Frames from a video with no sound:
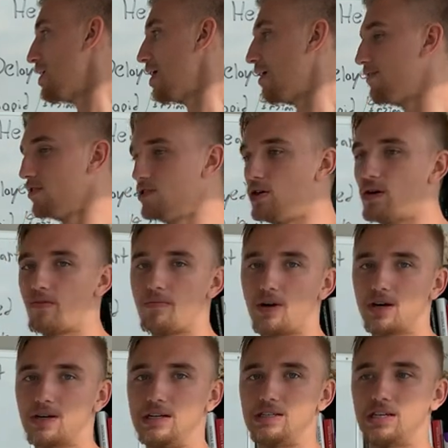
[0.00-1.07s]
if you do have a
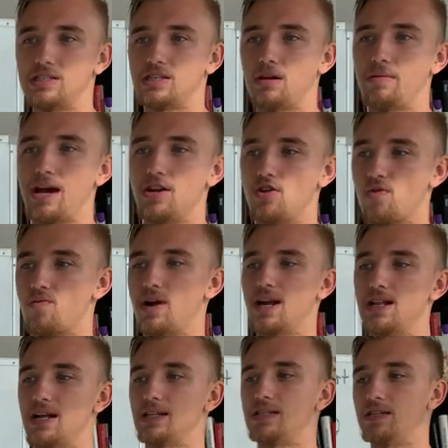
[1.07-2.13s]
marketing system and you're
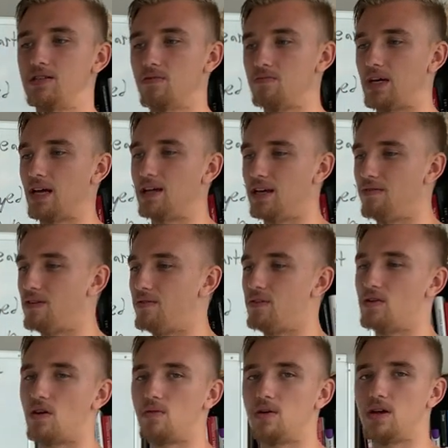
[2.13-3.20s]
running that system daily, even if you
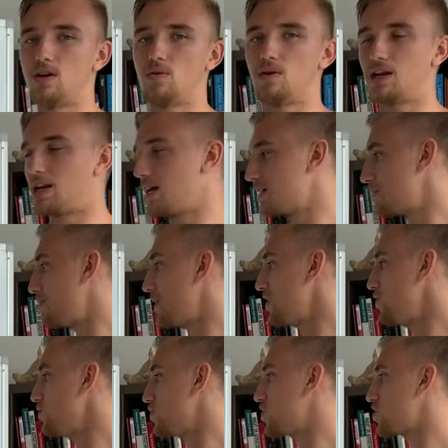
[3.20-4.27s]
don't really know what it is, but
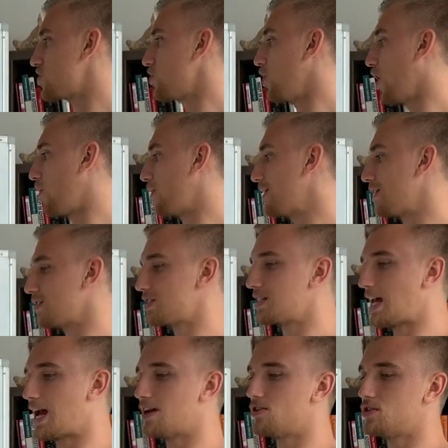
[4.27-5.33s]
you lower your
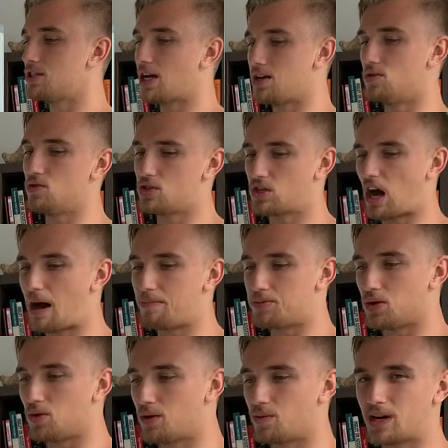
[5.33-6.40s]
standards and you stop
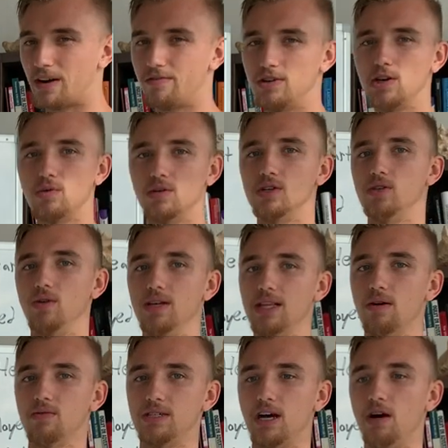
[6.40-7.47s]
doing whatever you were doing
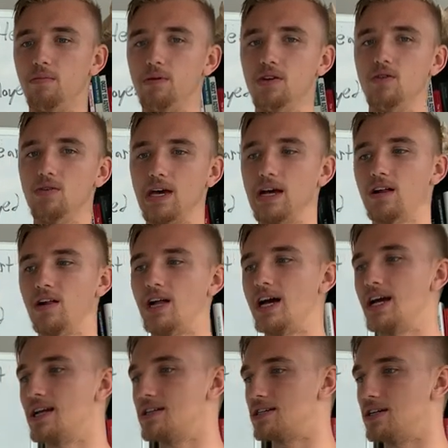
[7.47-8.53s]
that was helping you get
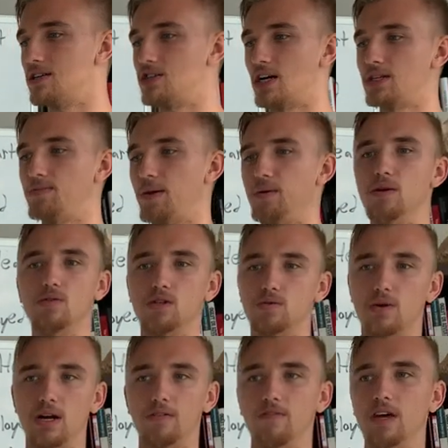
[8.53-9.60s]
clients, such as maybe it was
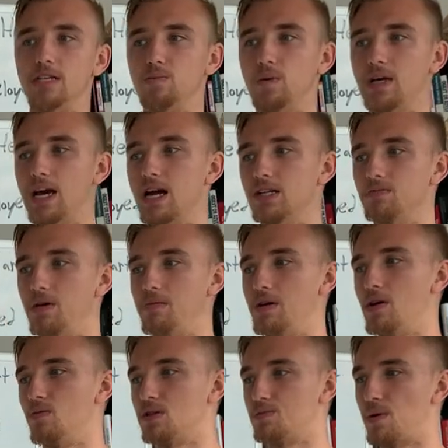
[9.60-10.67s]
running Facebook ads, maybe
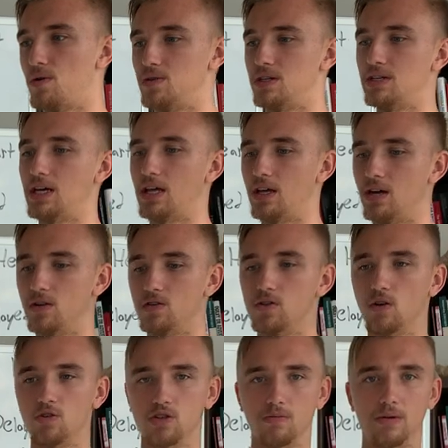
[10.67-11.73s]
it was posting daily on
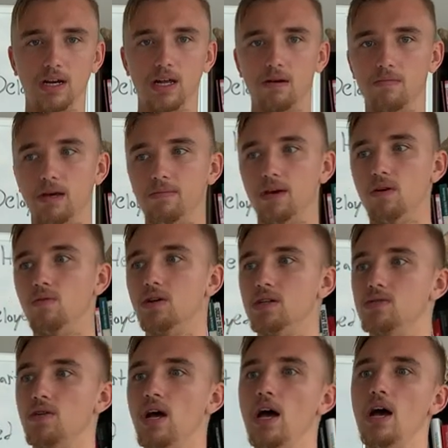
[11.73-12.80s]
social media, maybe it
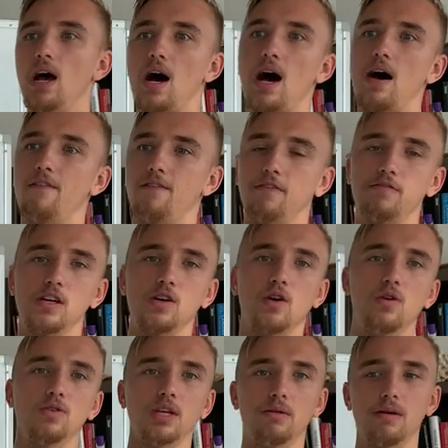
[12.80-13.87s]
was uh, 50
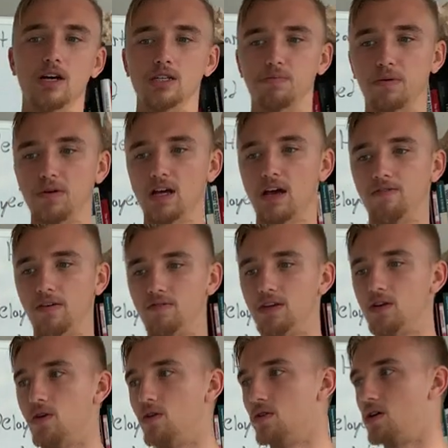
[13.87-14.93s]
cold emails per day, 50
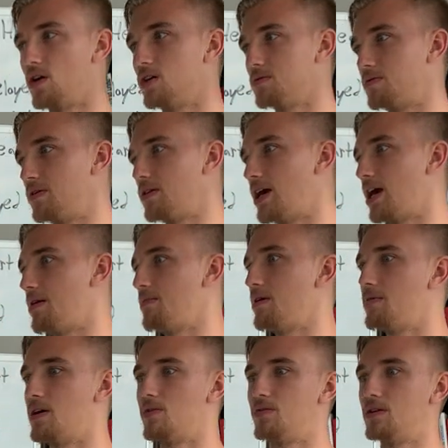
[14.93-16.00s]
cold calls per day,
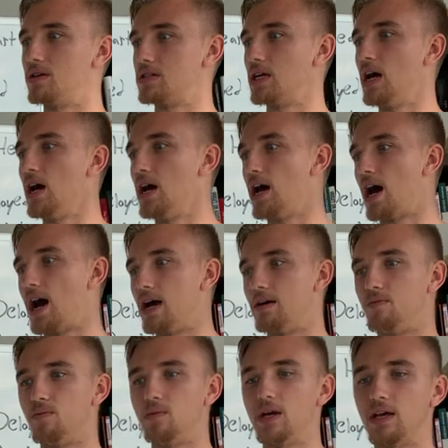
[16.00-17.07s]
maybe it was uh,
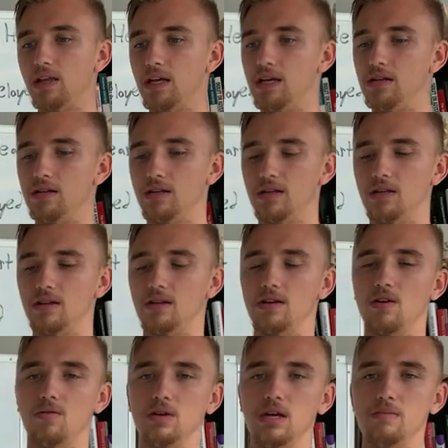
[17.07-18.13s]
weekly you
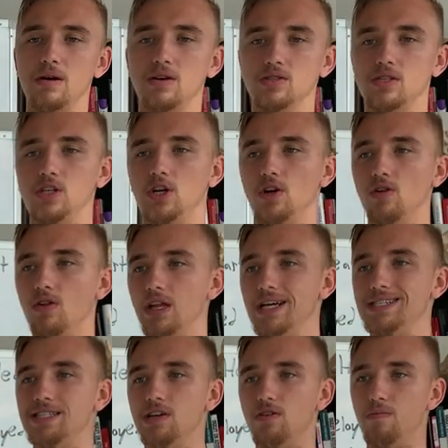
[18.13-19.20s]
know, emails to your
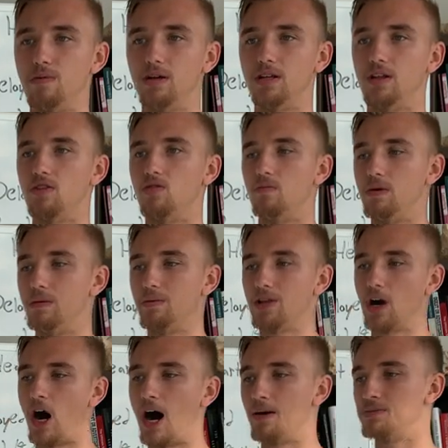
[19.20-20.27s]
list that you're building through people
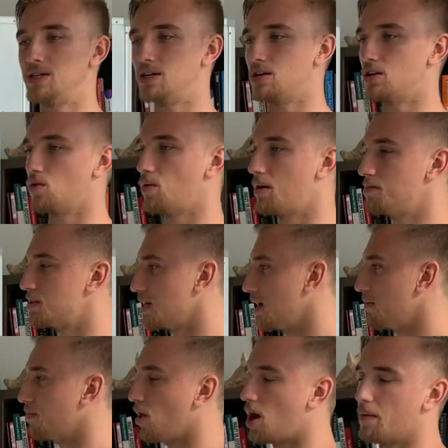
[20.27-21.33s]
that opt in on your
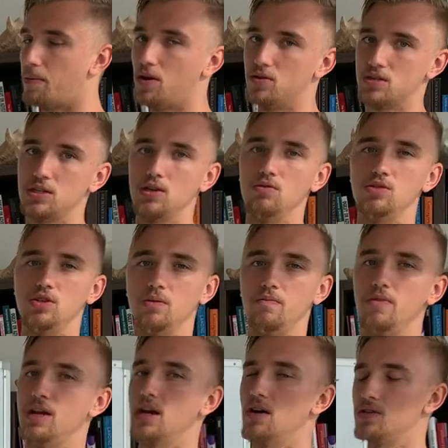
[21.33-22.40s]
website, blog posts, YouTube
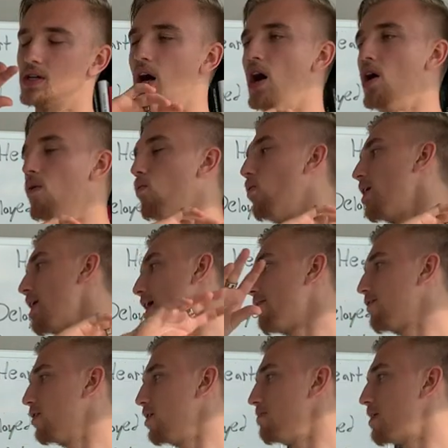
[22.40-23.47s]
videos,
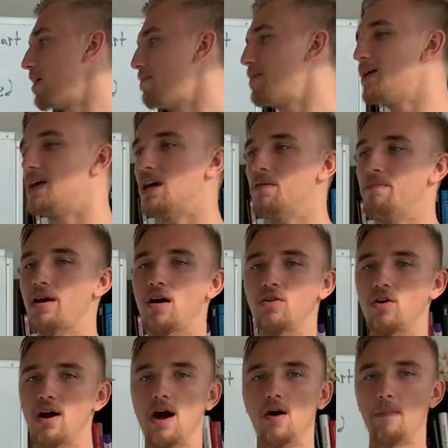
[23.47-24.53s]
whatever it might be, inbound
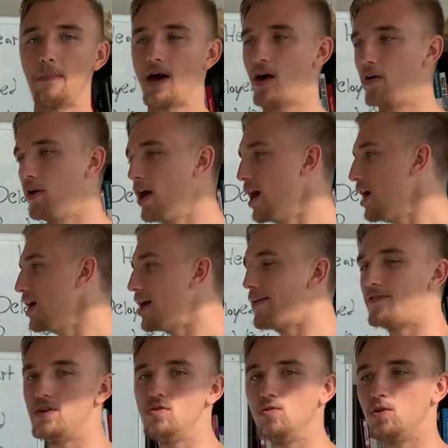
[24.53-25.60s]
or outbound,
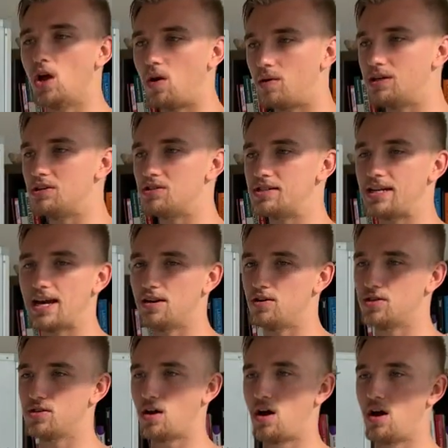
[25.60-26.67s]
if you lower your
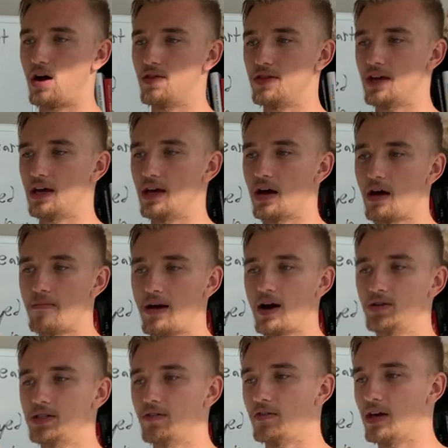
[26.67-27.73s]
standards on the
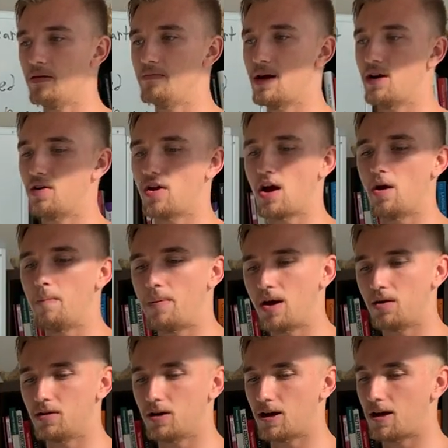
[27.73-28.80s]
amount of inbound or
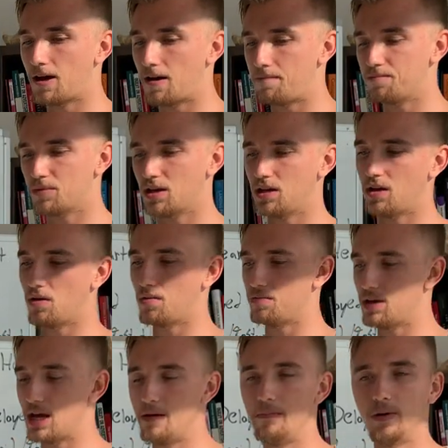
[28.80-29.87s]
outbound uh, you know,
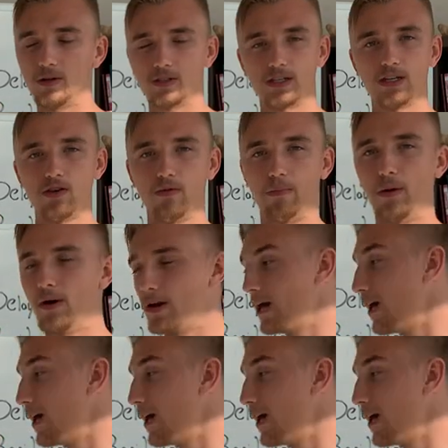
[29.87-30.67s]
inputs that you put